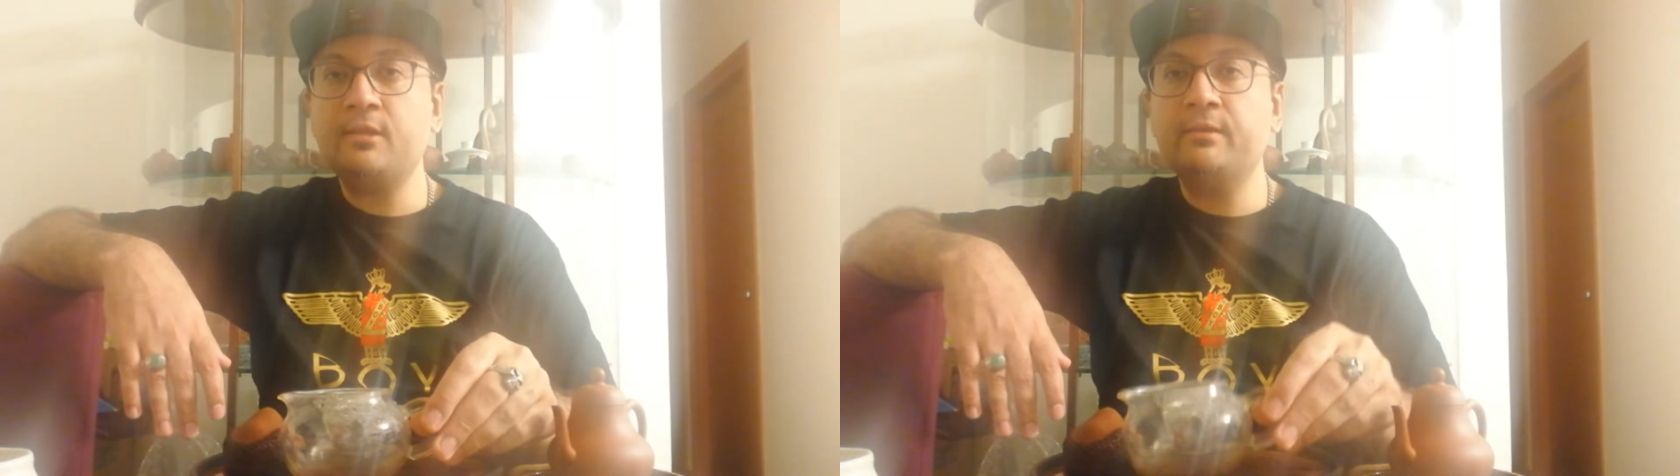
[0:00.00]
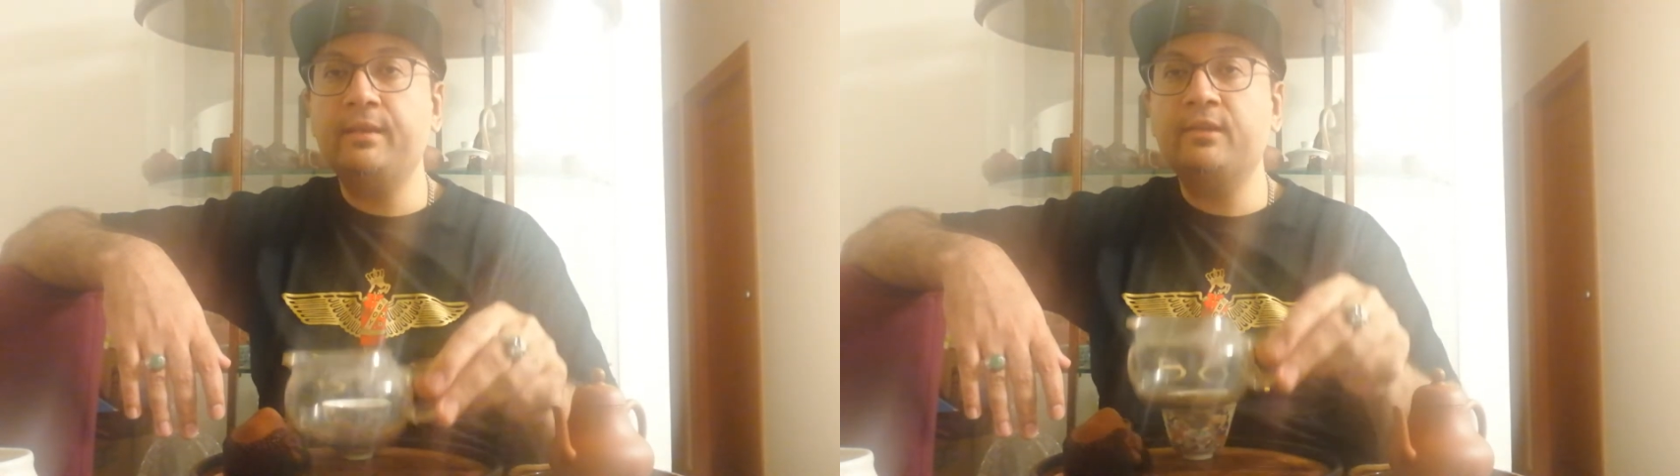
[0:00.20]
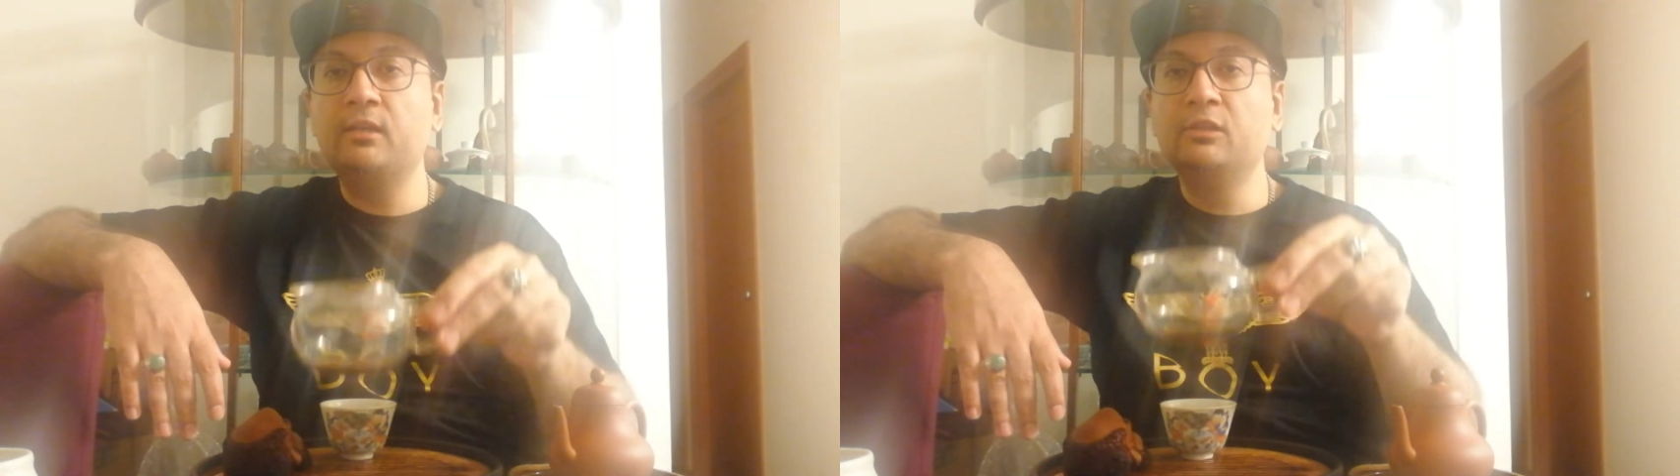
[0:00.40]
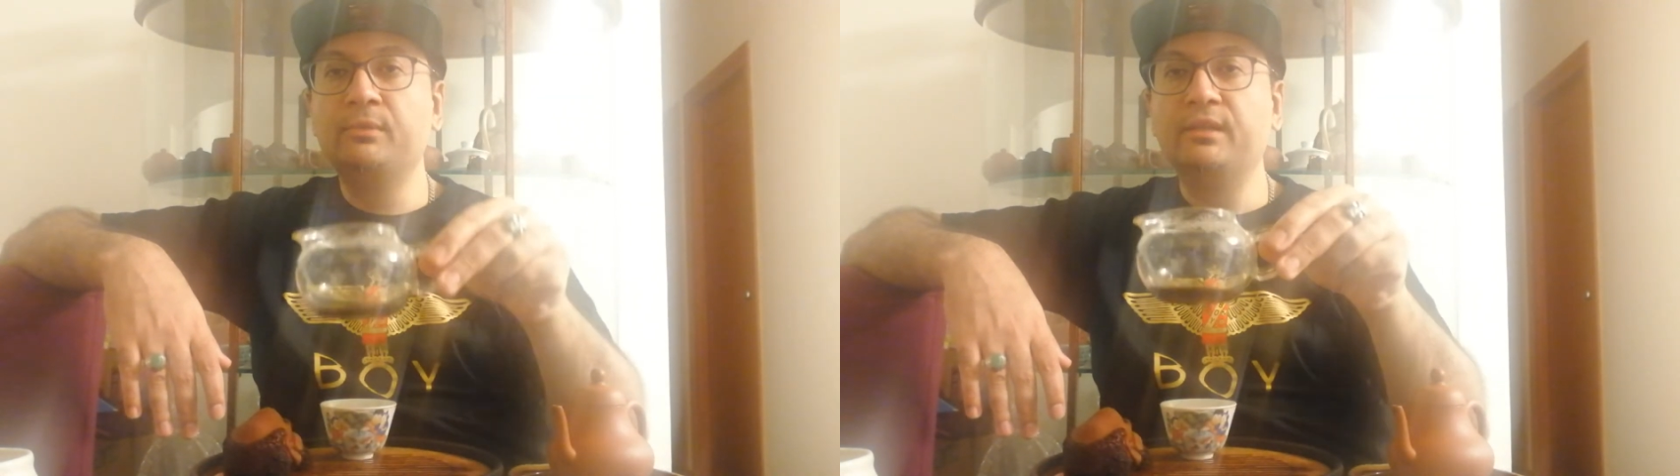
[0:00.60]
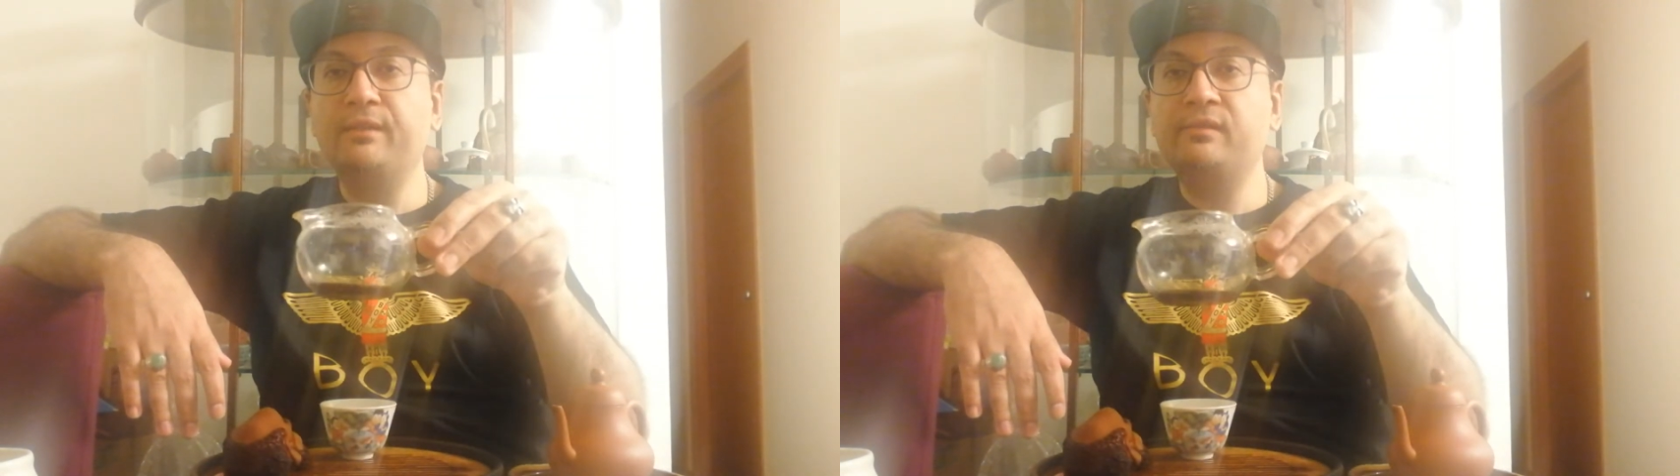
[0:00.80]
Okay, I got a little
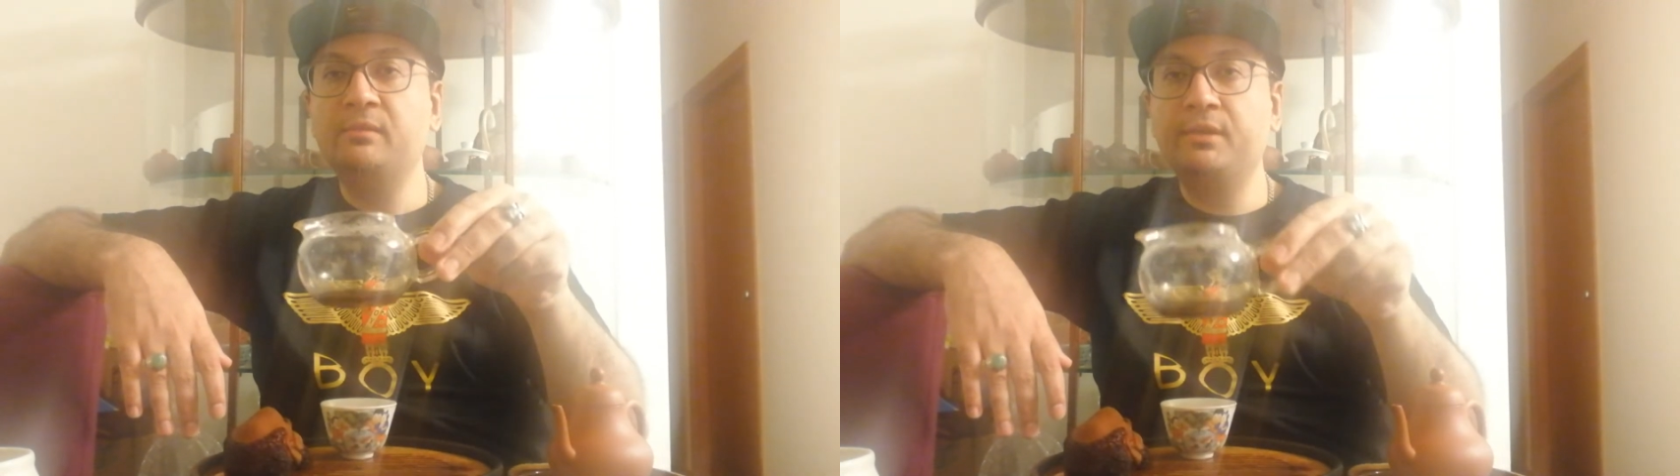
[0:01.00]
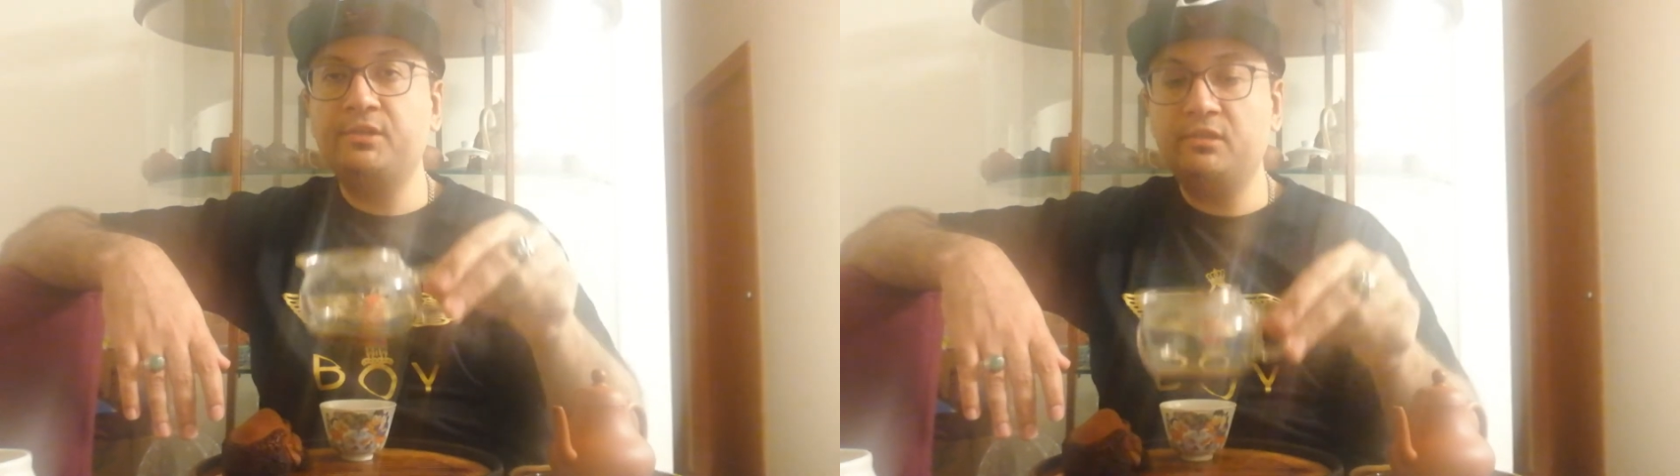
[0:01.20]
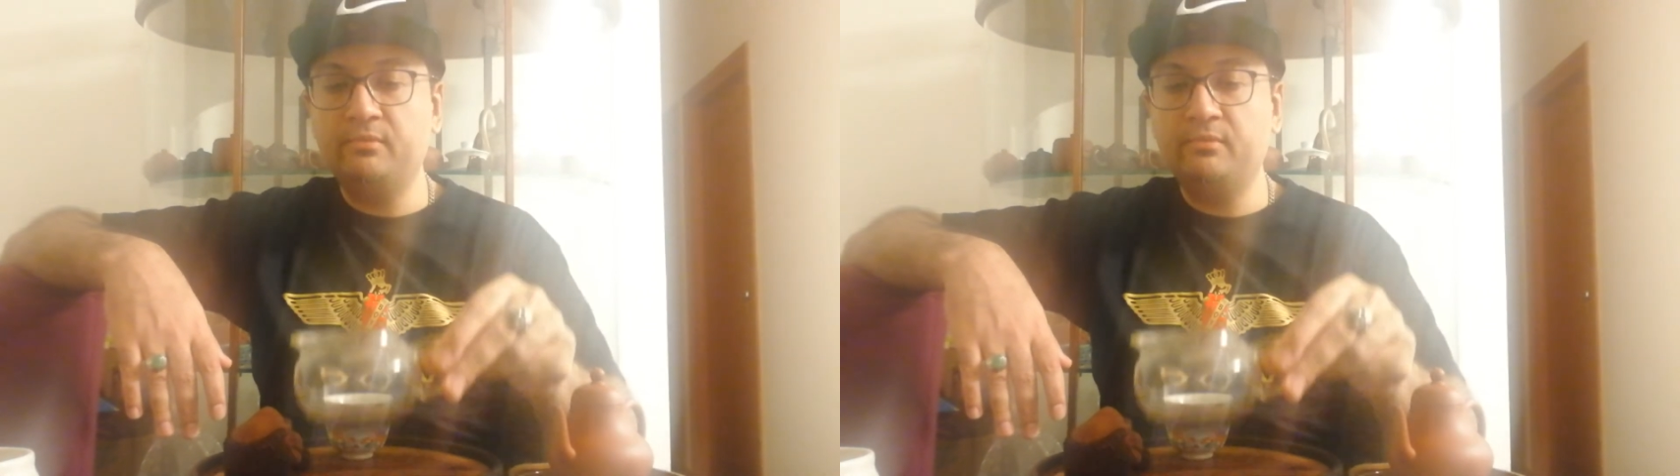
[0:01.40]
bit left in the pitcher,